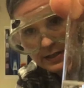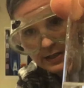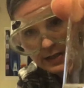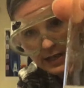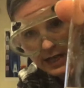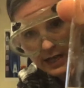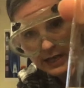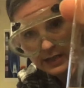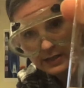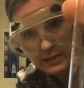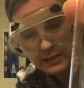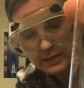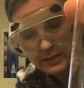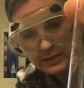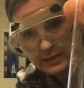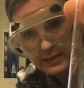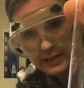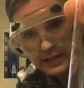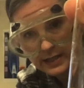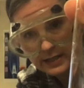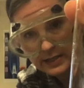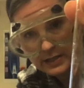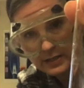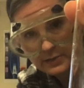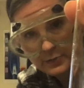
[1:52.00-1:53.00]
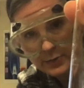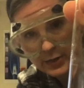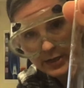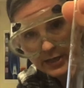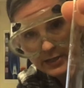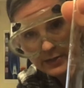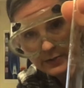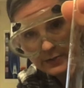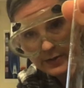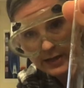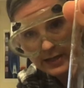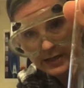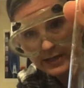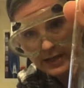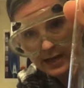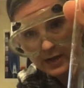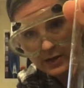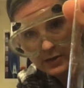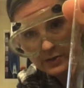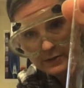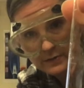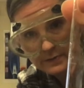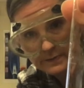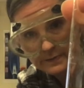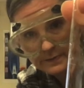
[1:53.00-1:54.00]
Kind of looks like Sprite right
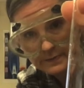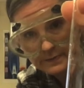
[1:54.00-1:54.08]
now.